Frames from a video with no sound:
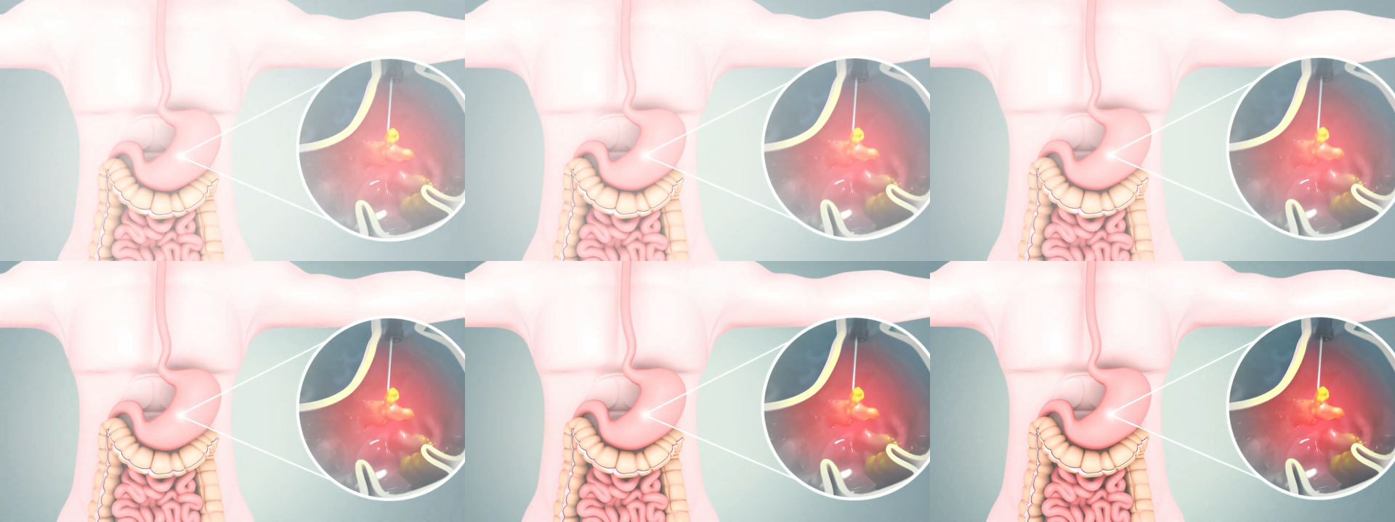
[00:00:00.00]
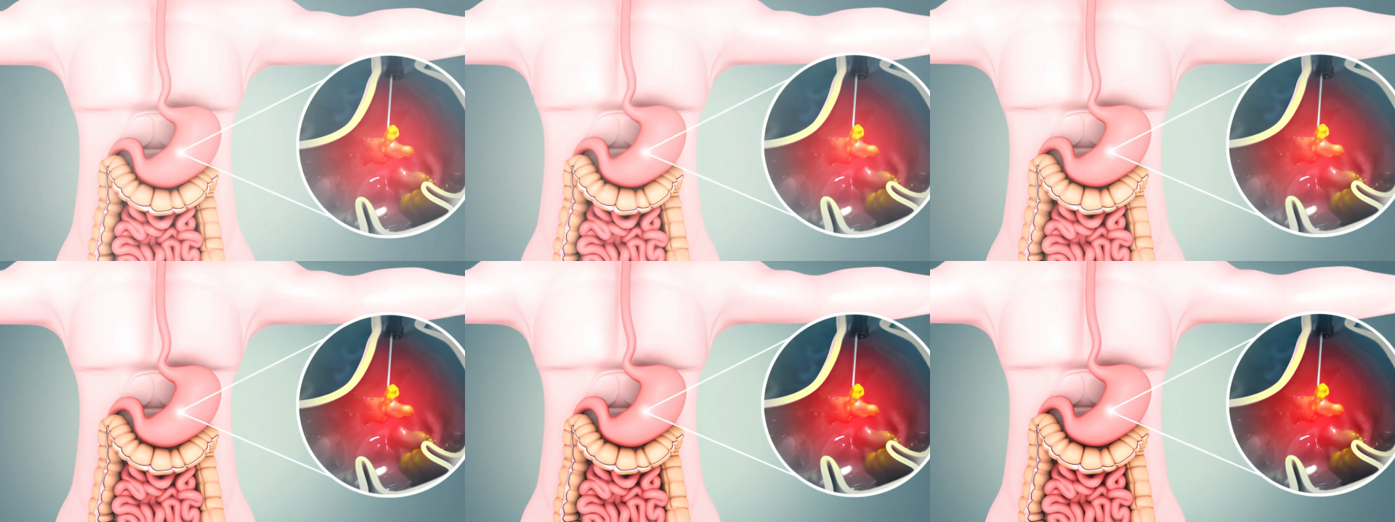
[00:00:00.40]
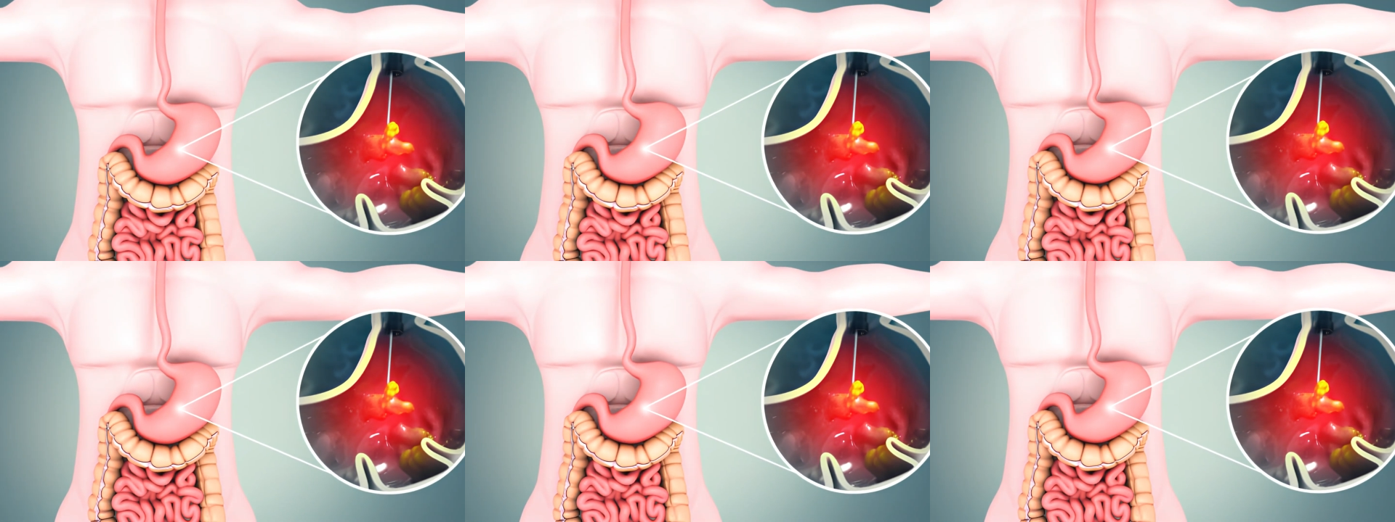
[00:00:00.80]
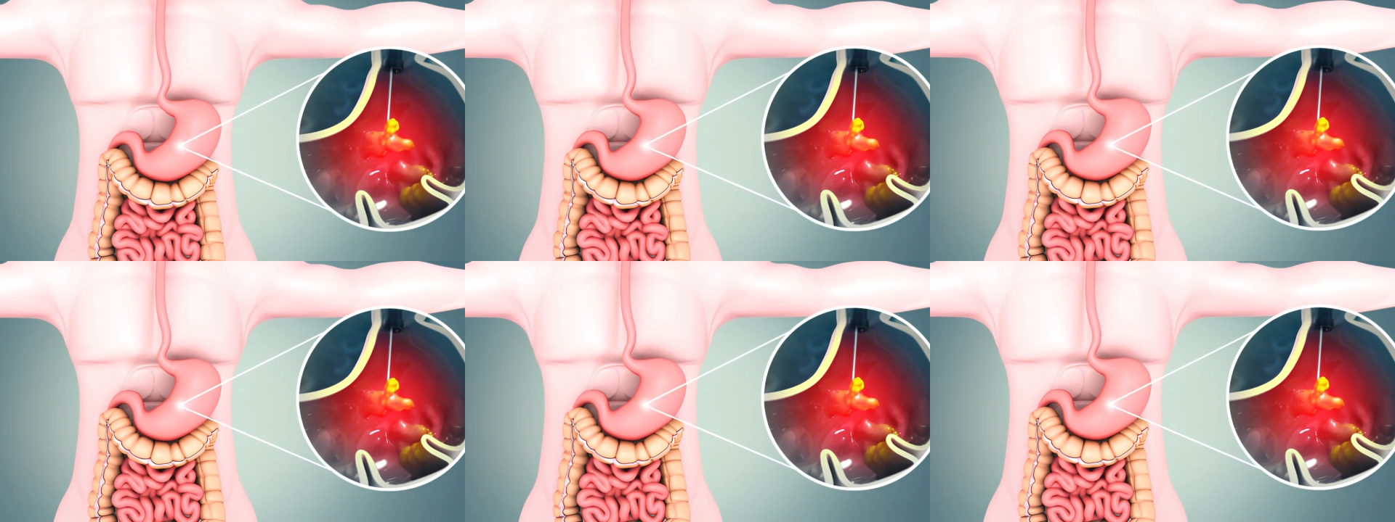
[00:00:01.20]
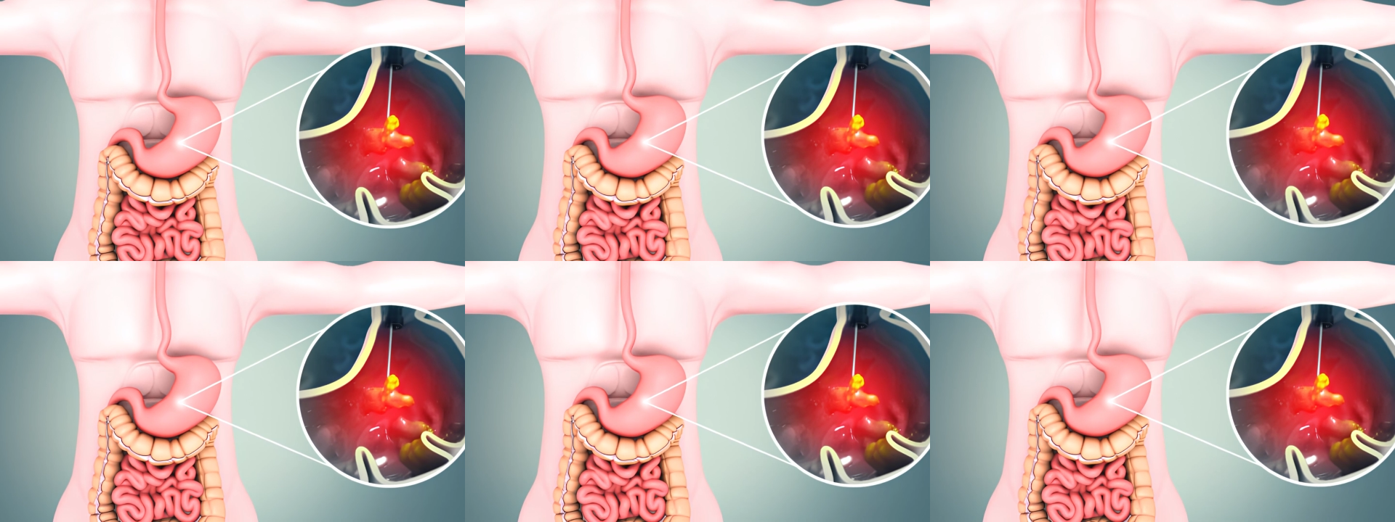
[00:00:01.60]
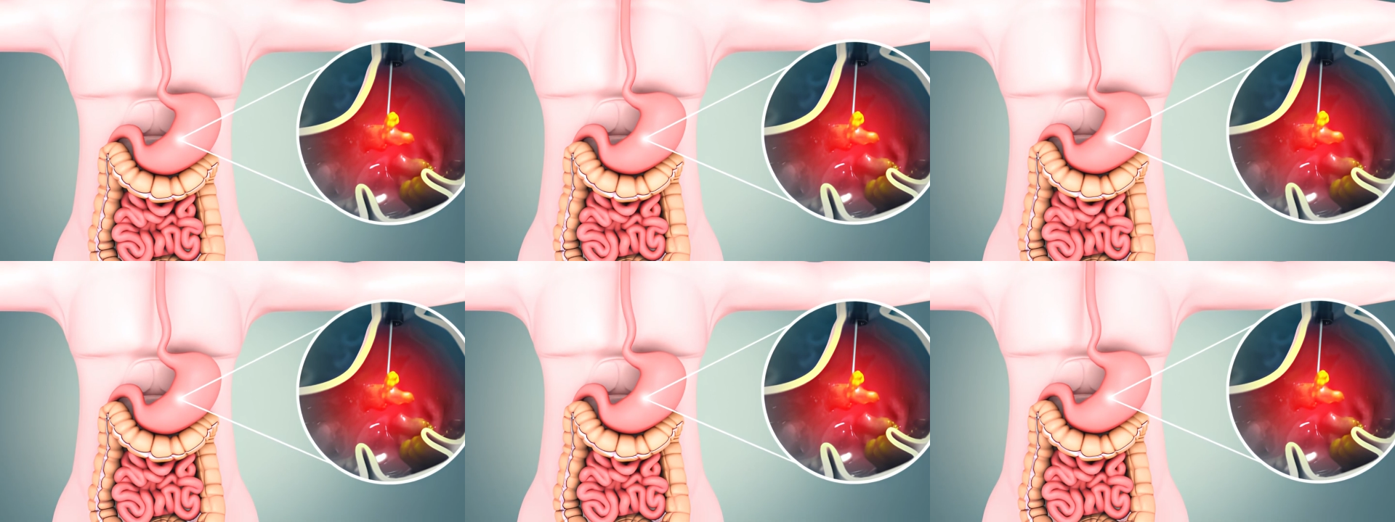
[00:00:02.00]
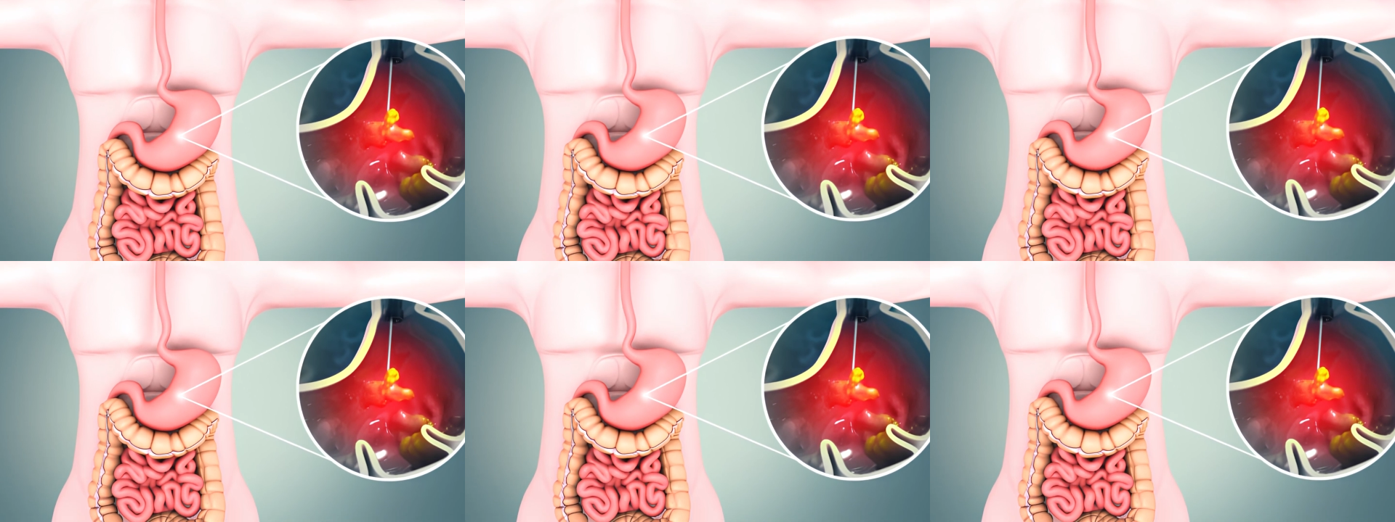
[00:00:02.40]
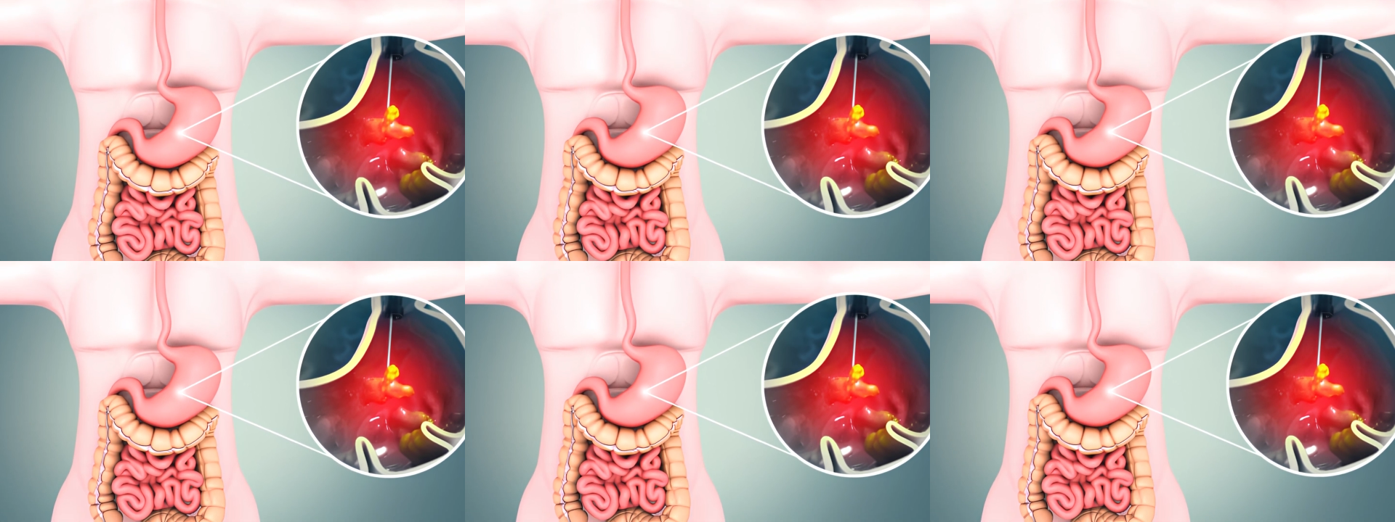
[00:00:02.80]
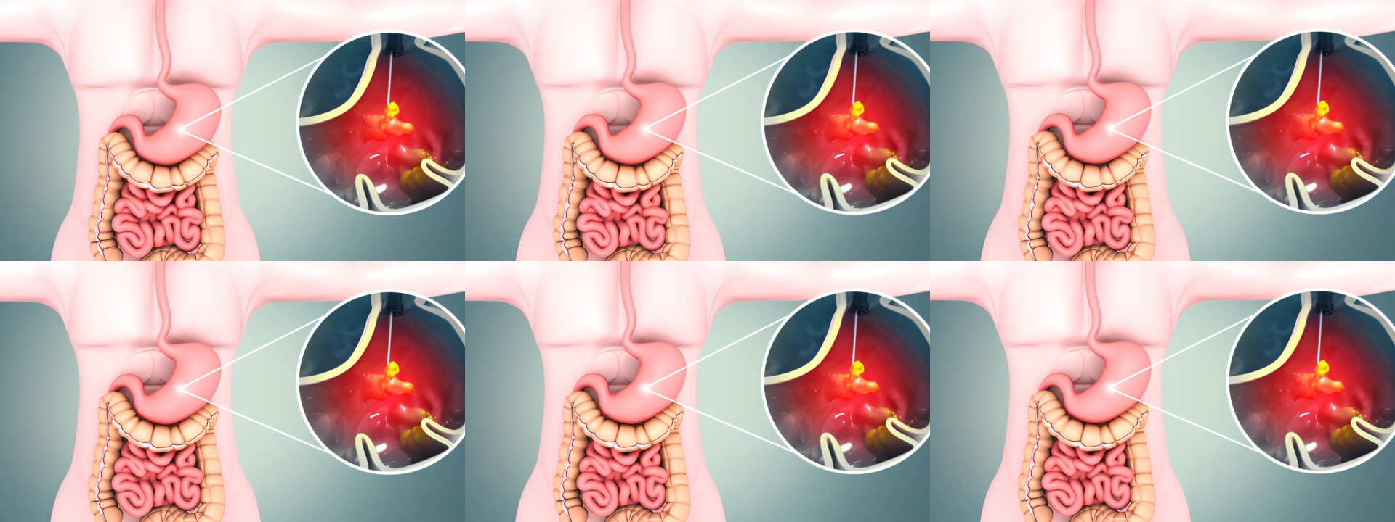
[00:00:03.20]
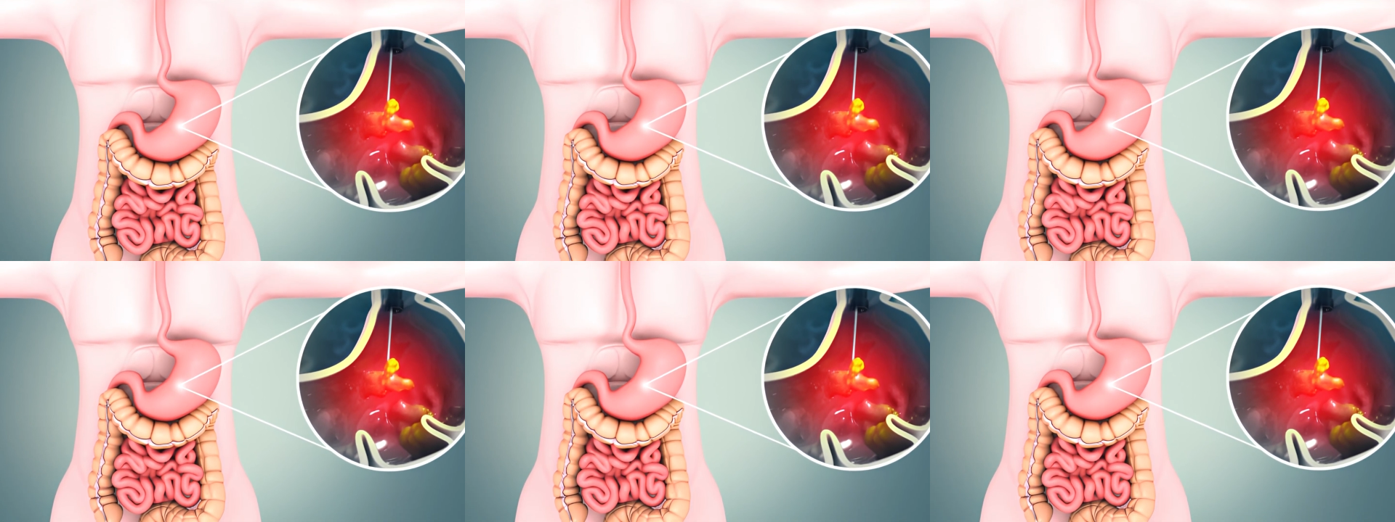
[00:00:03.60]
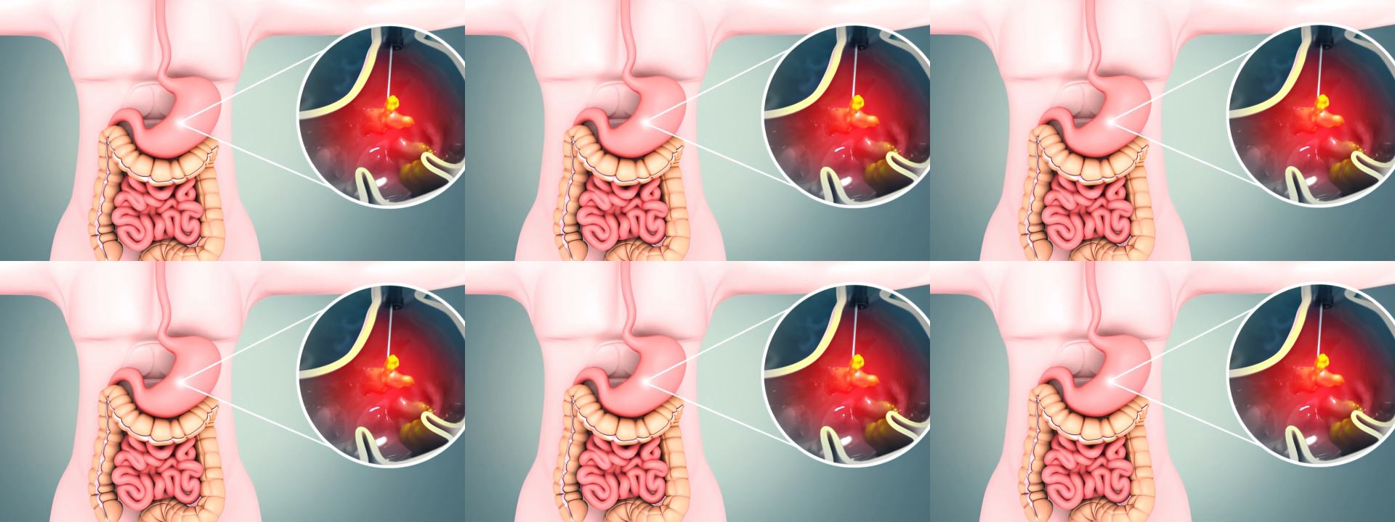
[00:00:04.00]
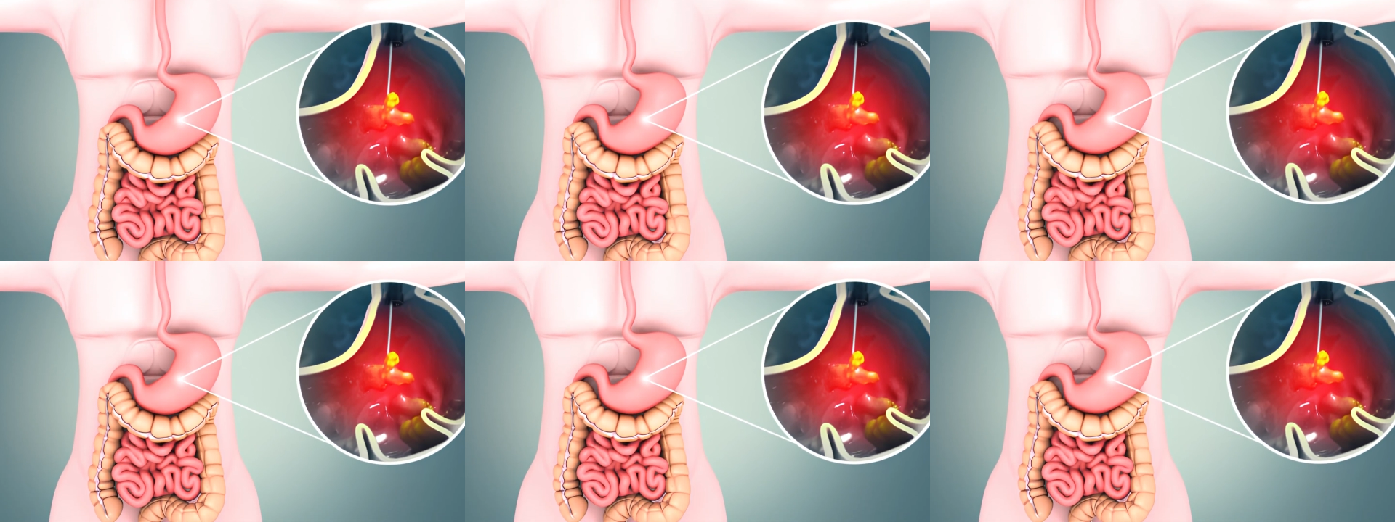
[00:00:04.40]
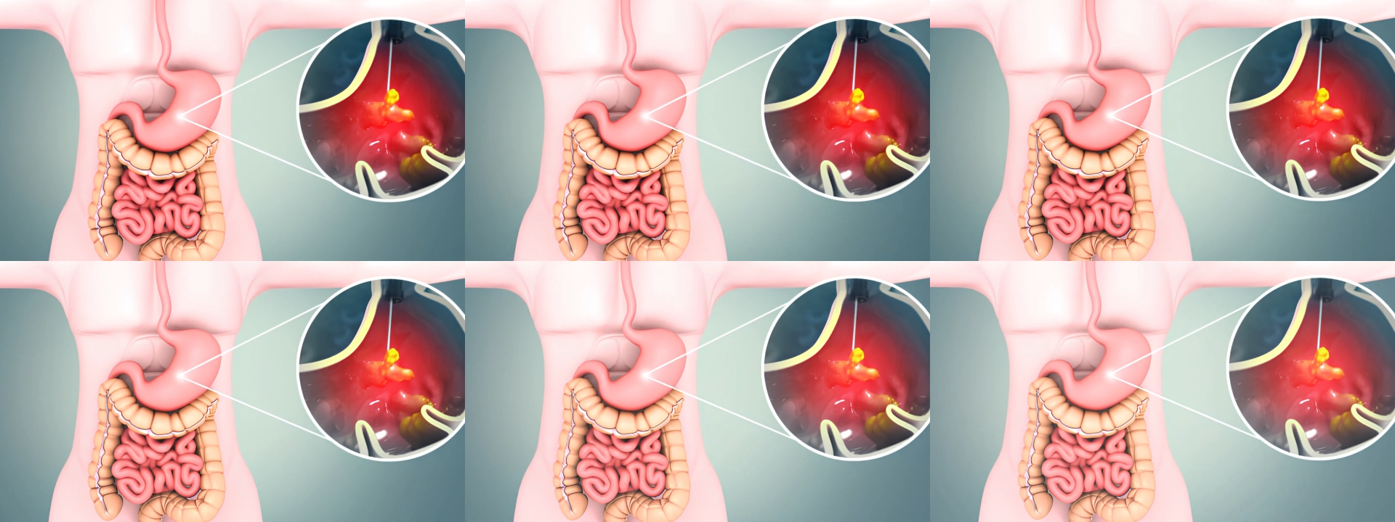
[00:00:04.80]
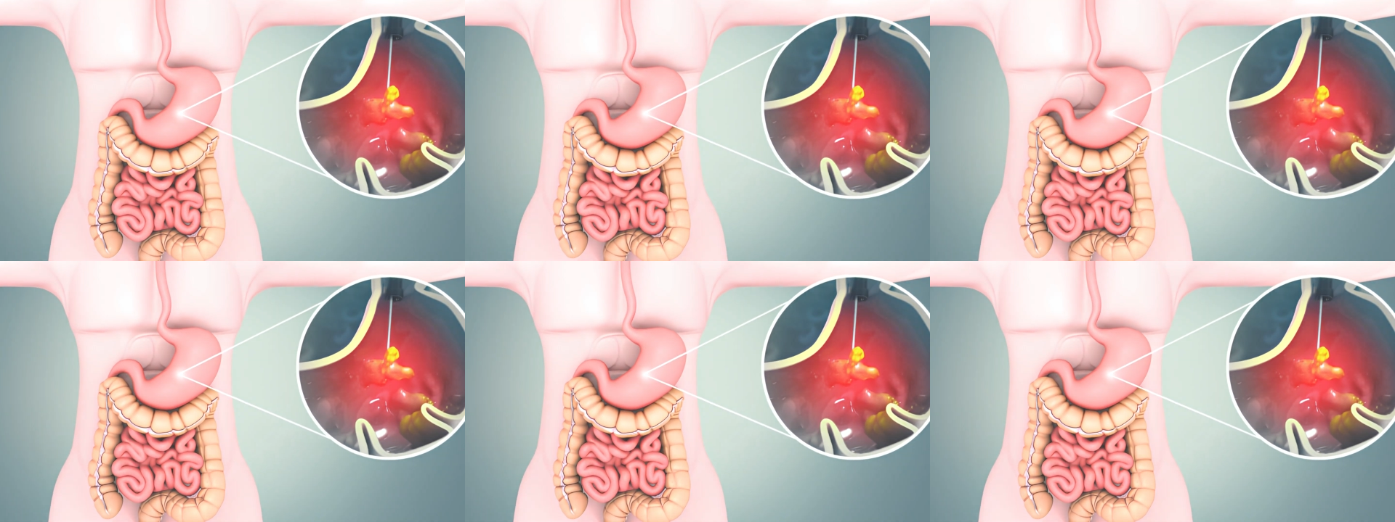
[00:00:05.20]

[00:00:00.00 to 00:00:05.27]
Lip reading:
[unreadable: no face in view]